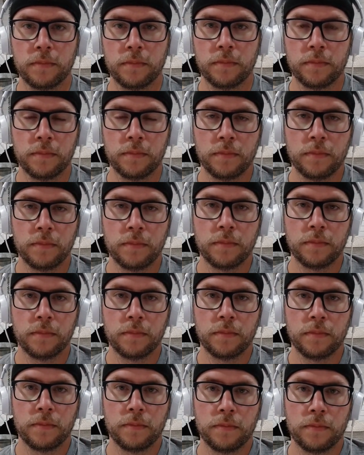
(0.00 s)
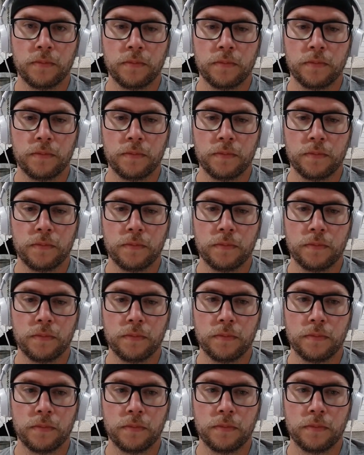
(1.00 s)

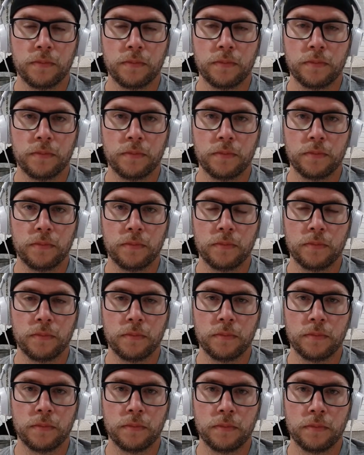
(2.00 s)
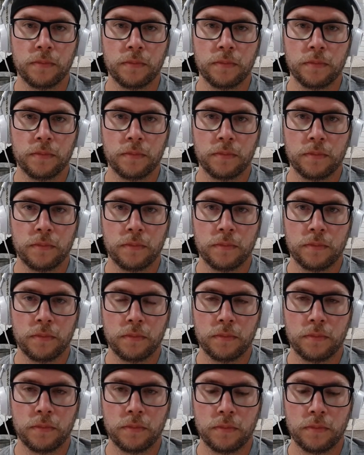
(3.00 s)

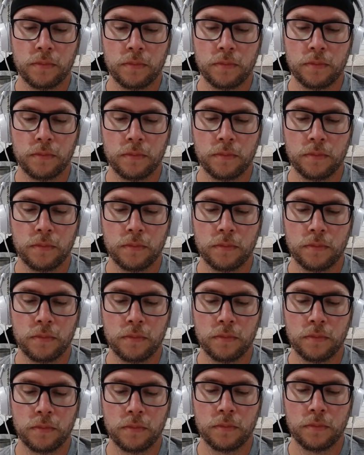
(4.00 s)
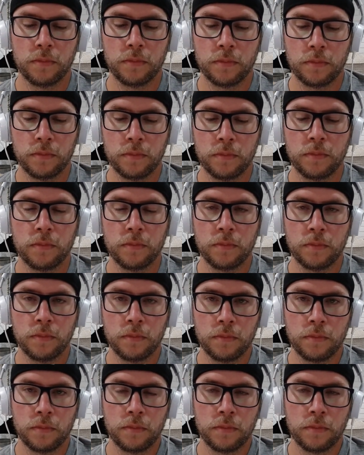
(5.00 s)

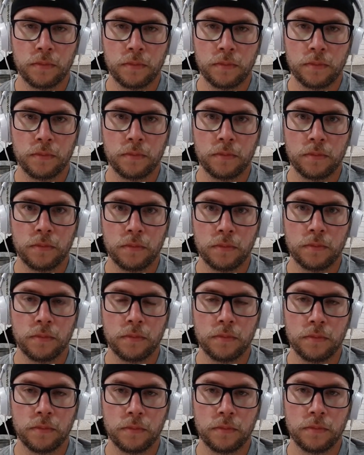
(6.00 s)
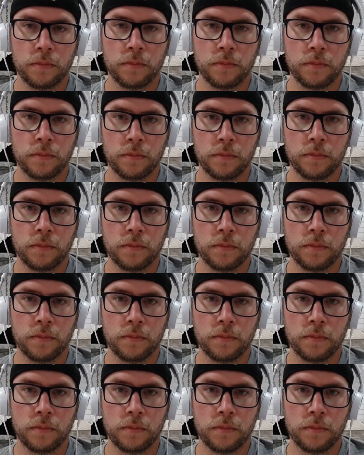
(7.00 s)
The person shown says nothing.